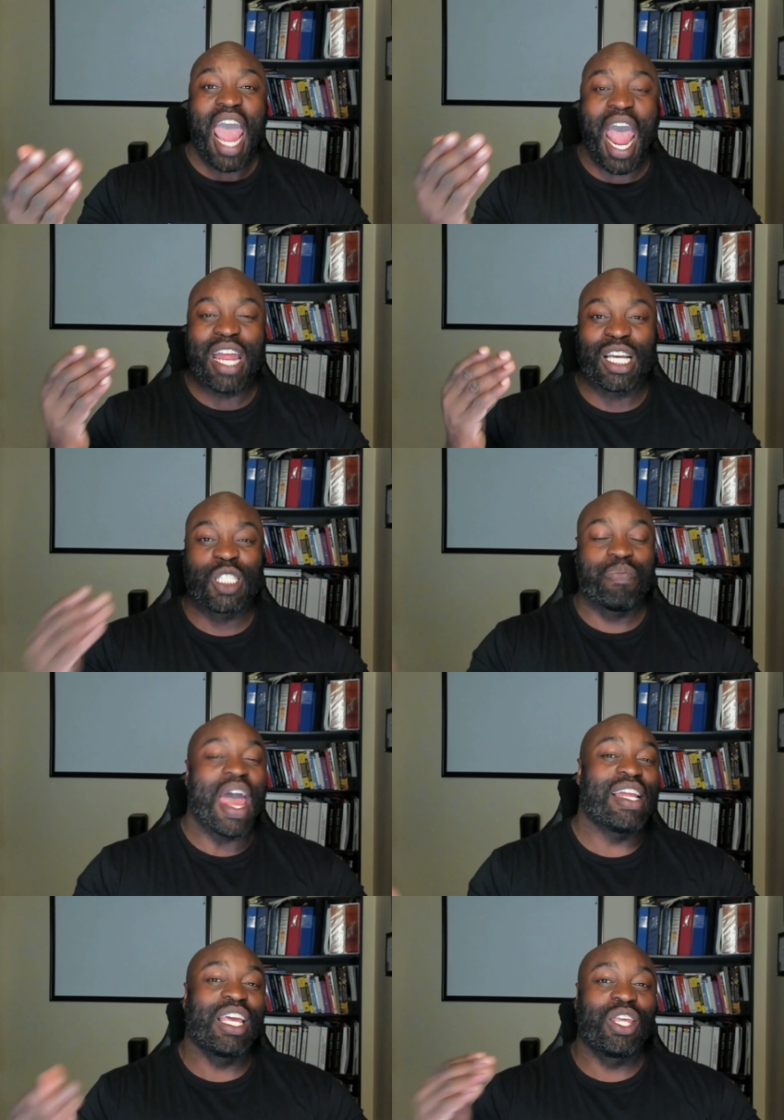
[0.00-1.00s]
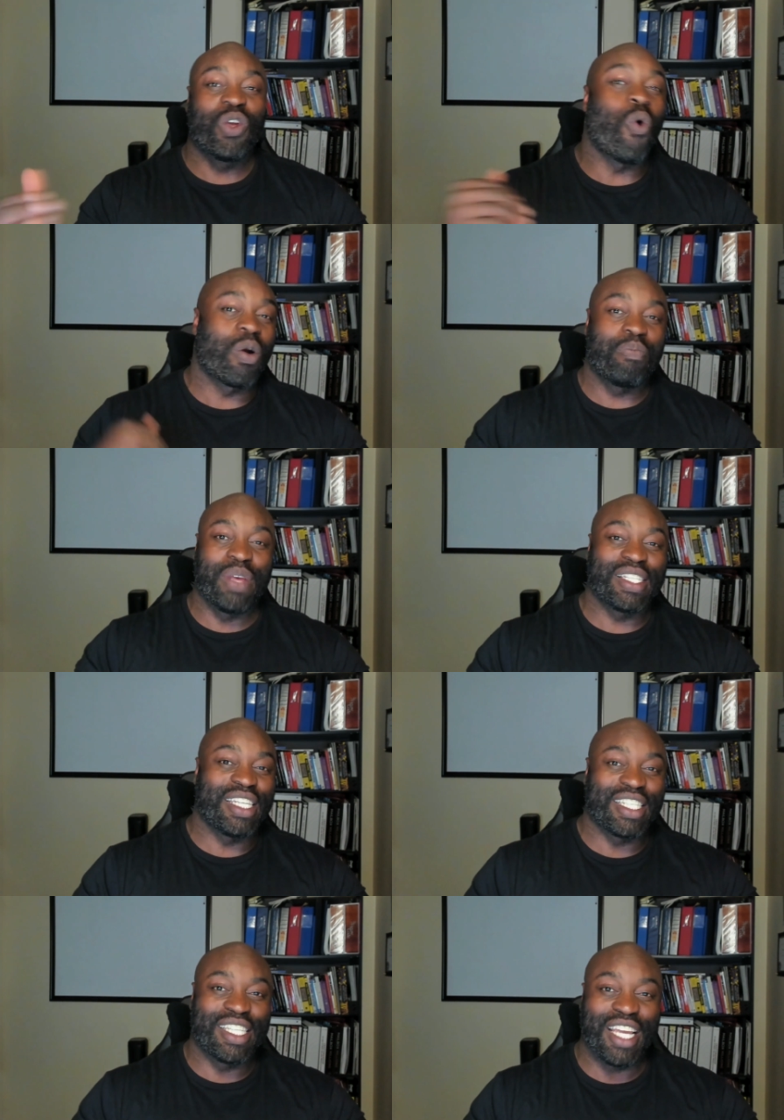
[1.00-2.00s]
and expanding your
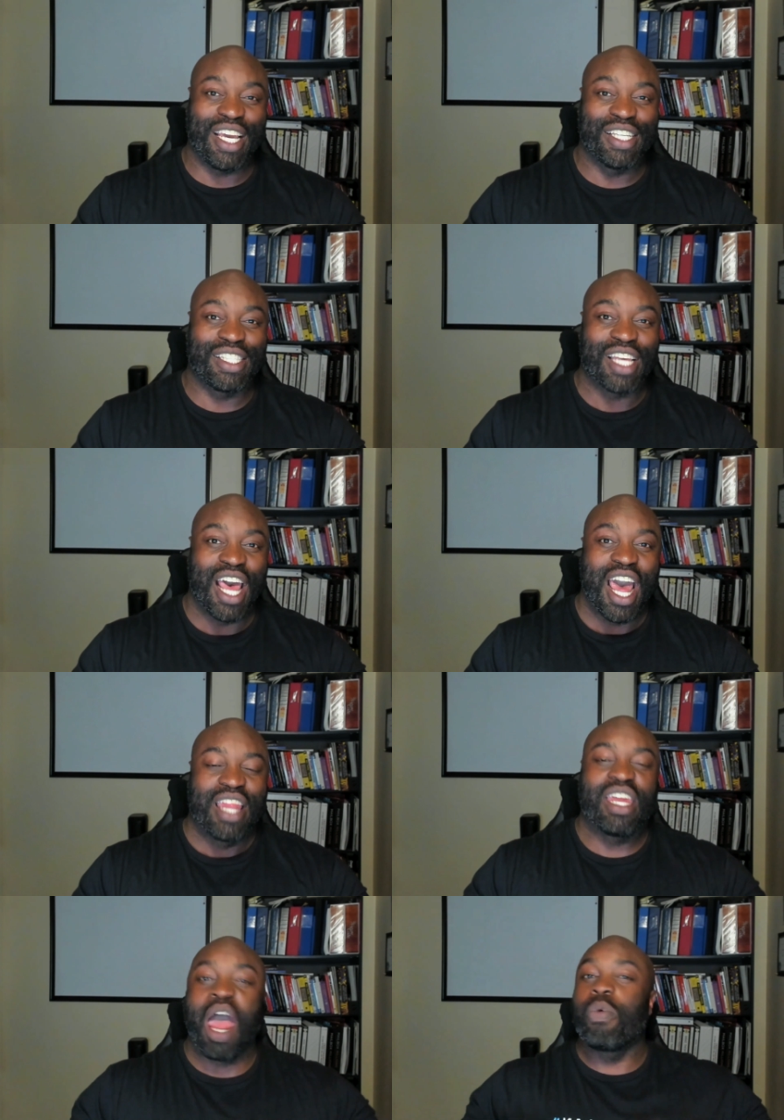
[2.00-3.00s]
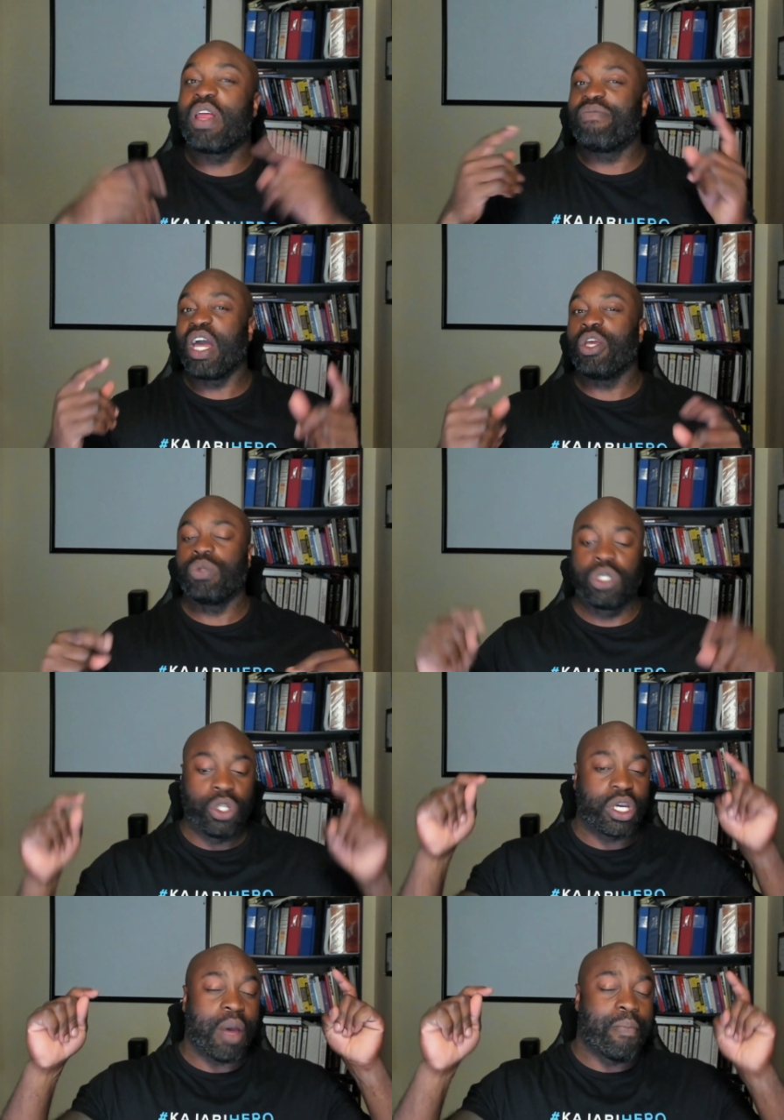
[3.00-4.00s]
business needs, then I would invite you to
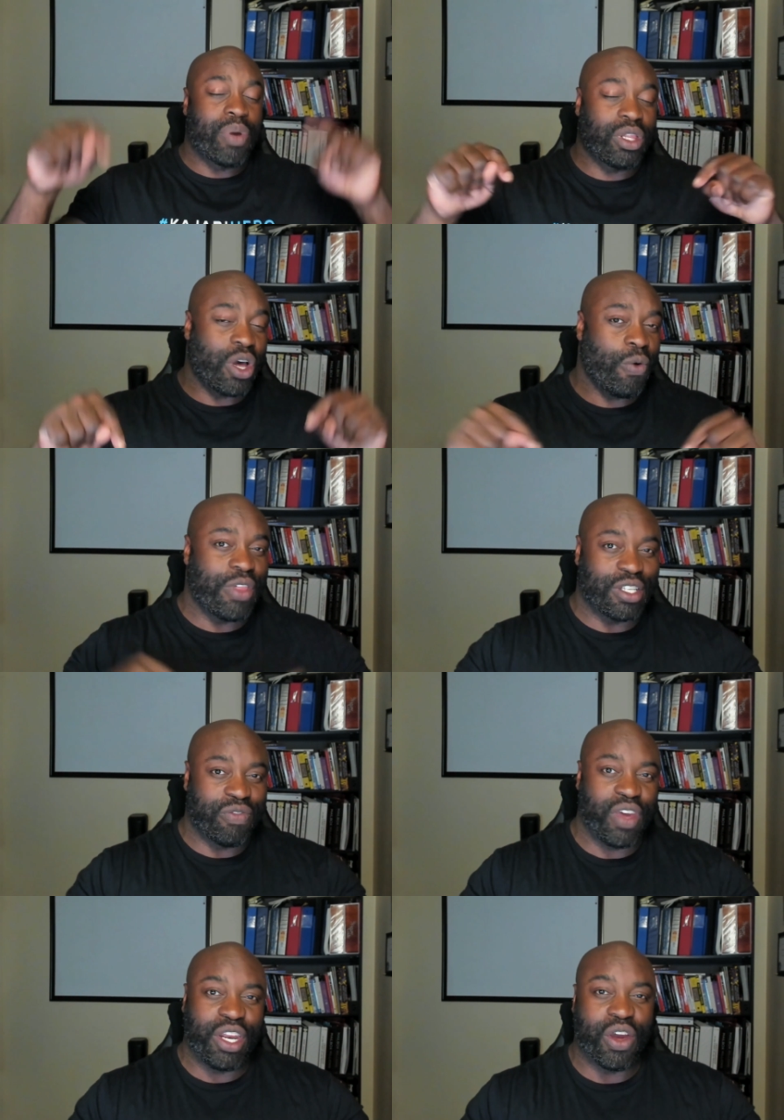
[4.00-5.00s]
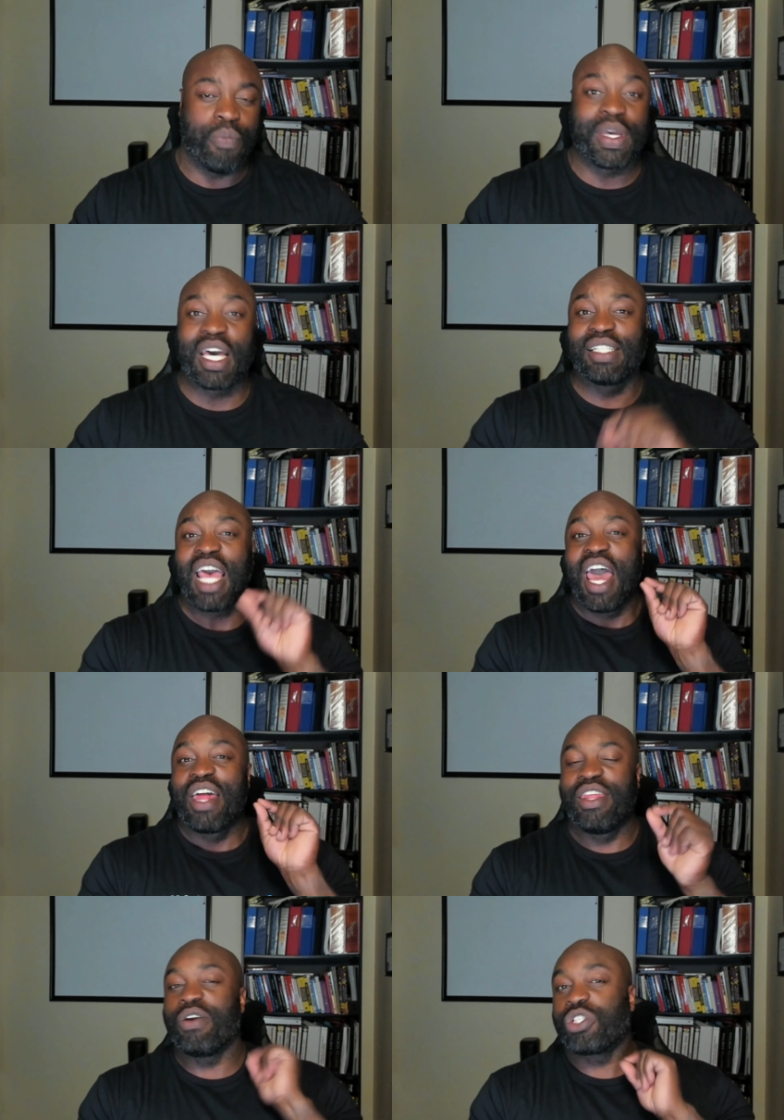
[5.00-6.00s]
look below this video, because
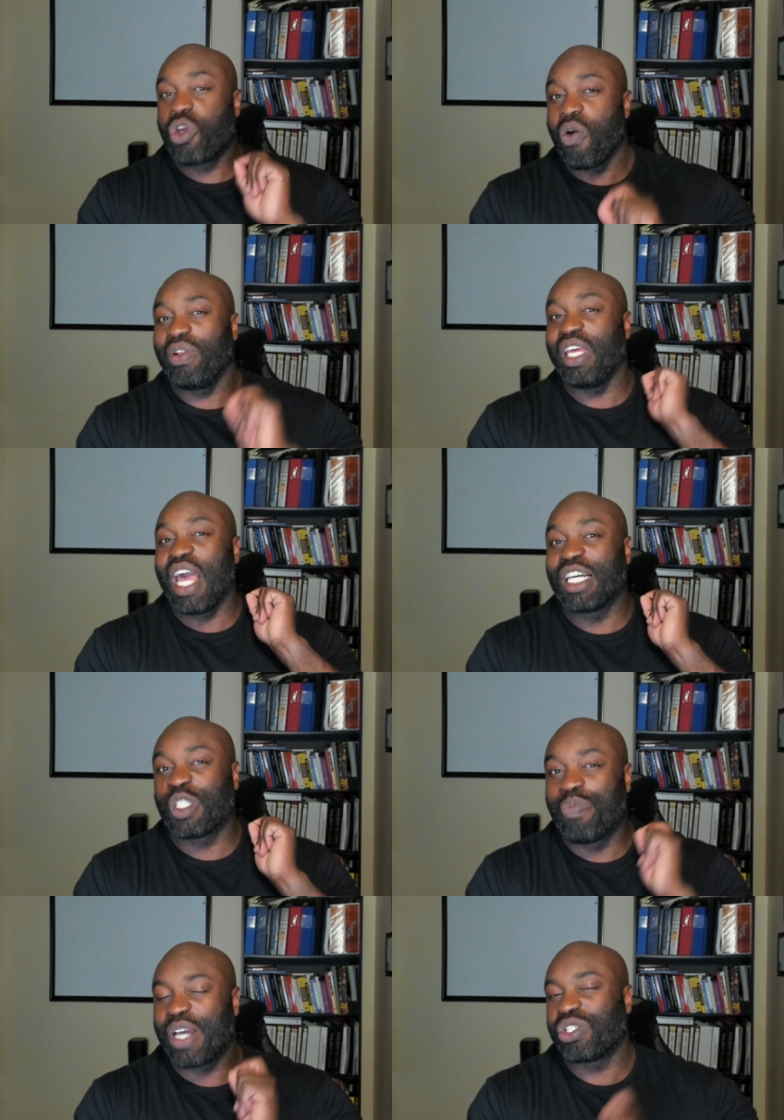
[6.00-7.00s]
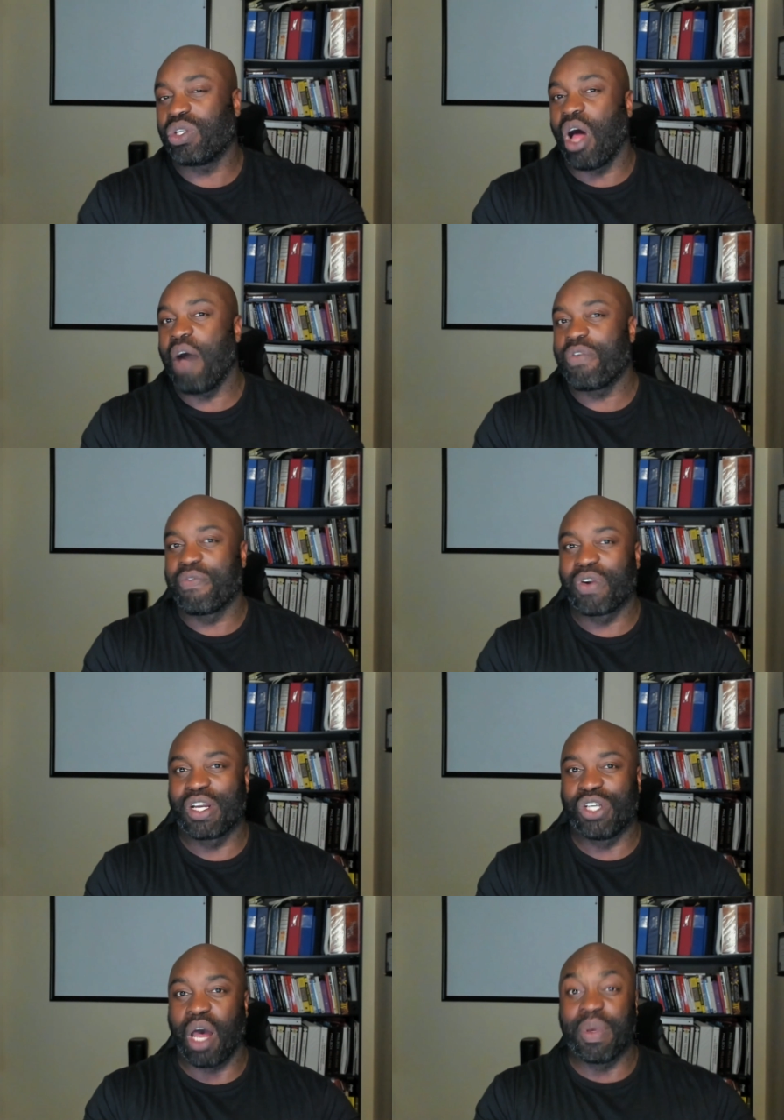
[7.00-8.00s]
there's currently a special offer for
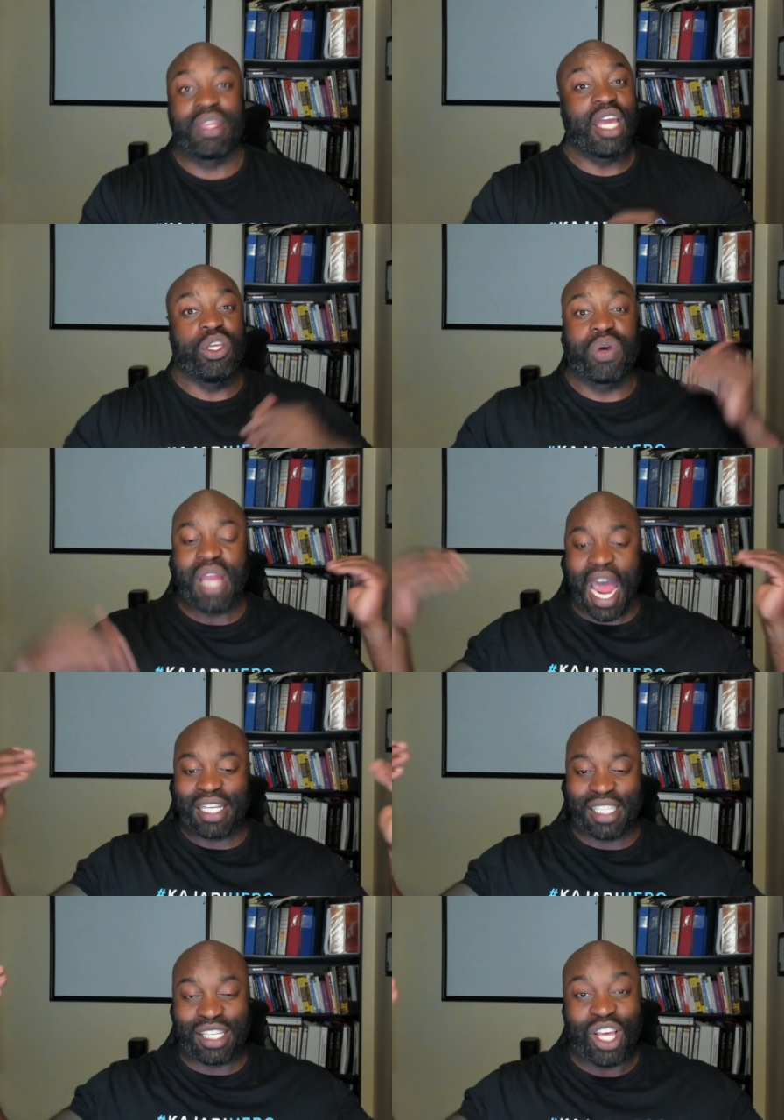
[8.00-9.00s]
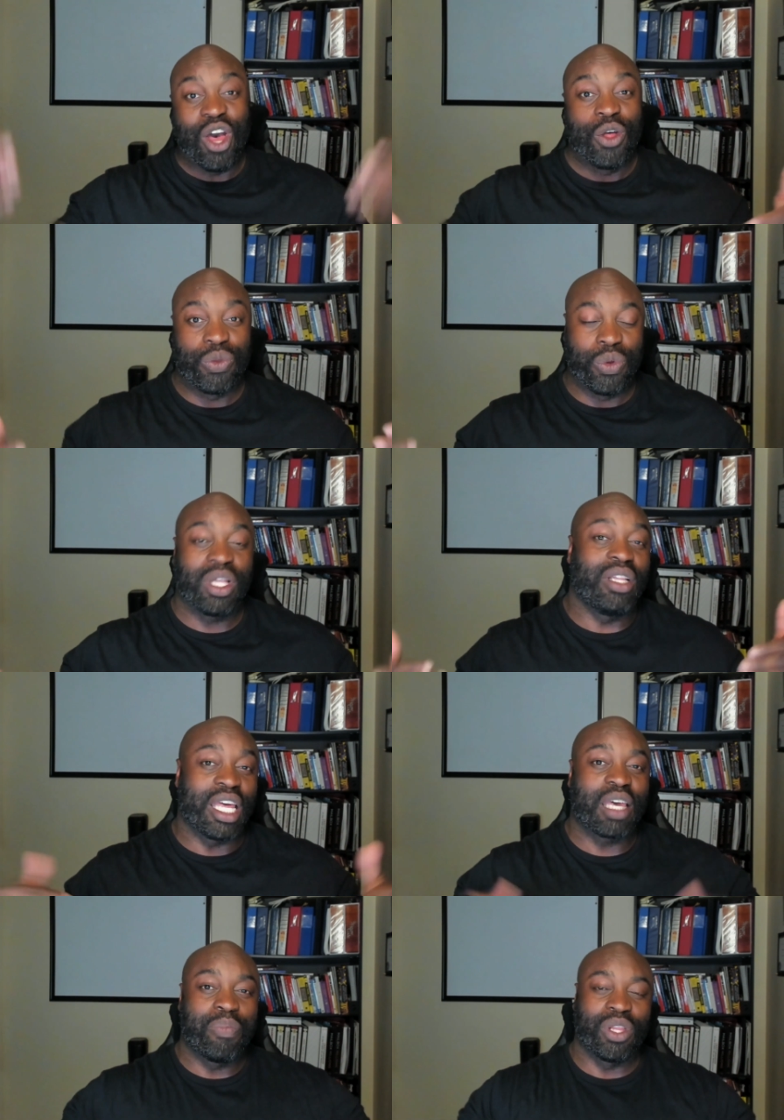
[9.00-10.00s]
Kajabi that you can access through the
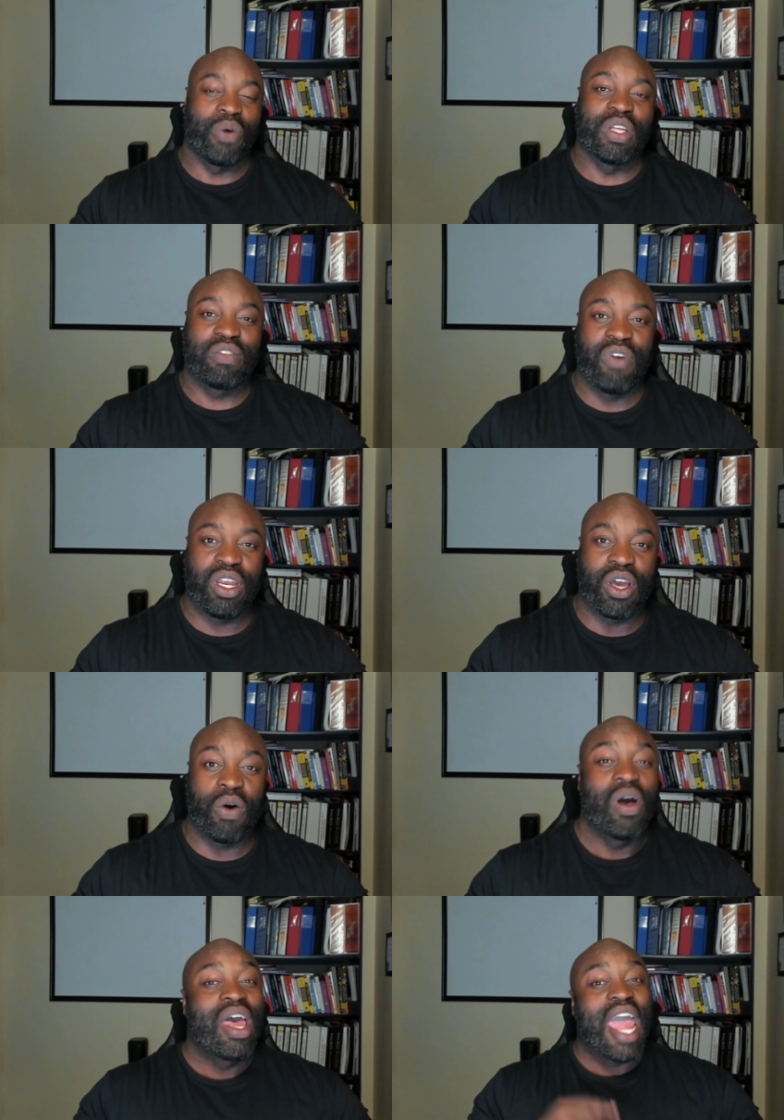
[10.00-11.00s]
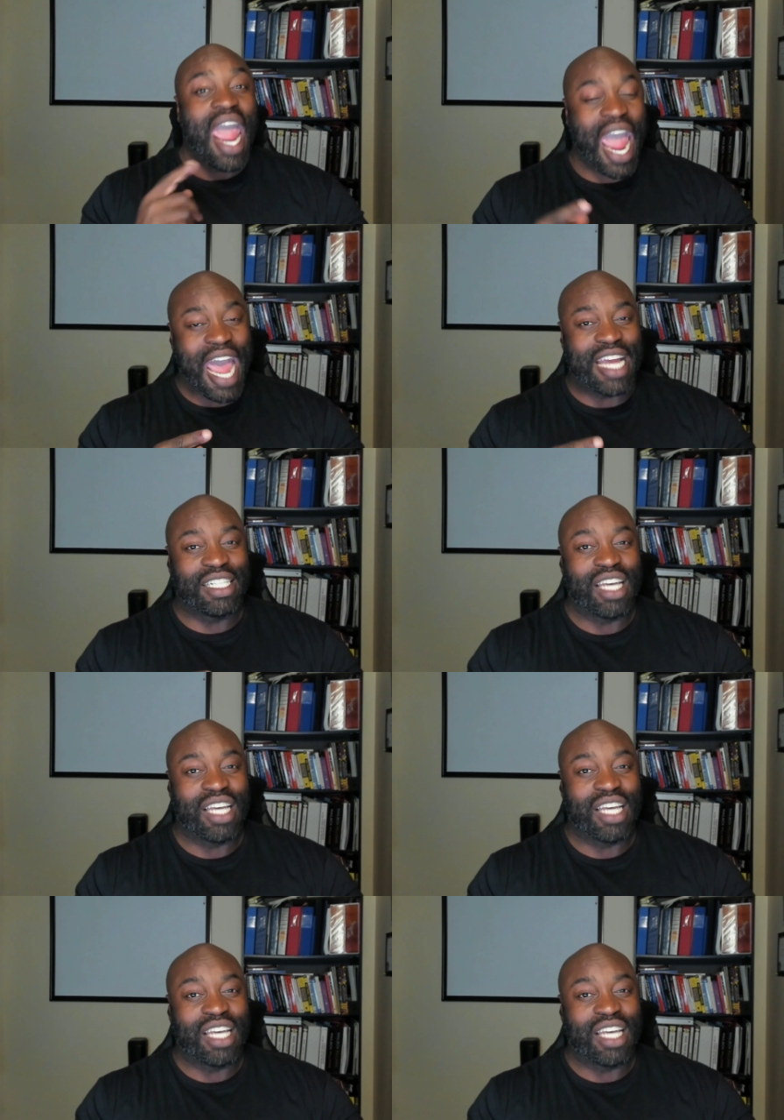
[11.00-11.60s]
link below this video. And